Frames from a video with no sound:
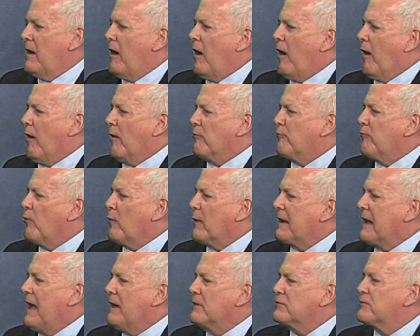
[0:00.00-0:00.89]
Our
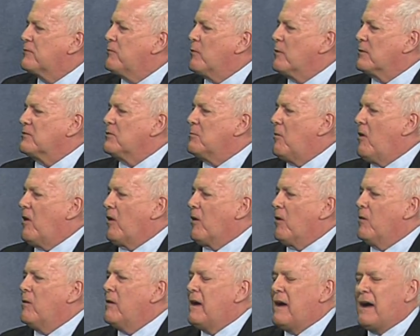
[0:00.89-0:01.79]
forecast for
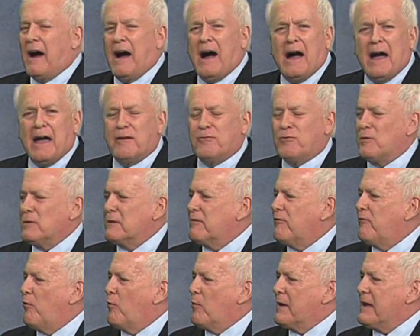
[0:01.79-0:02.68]
tomorrow, a high of only
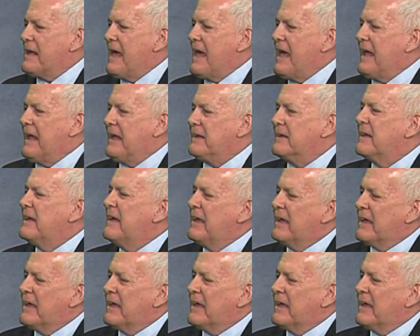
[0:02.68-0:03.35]
48.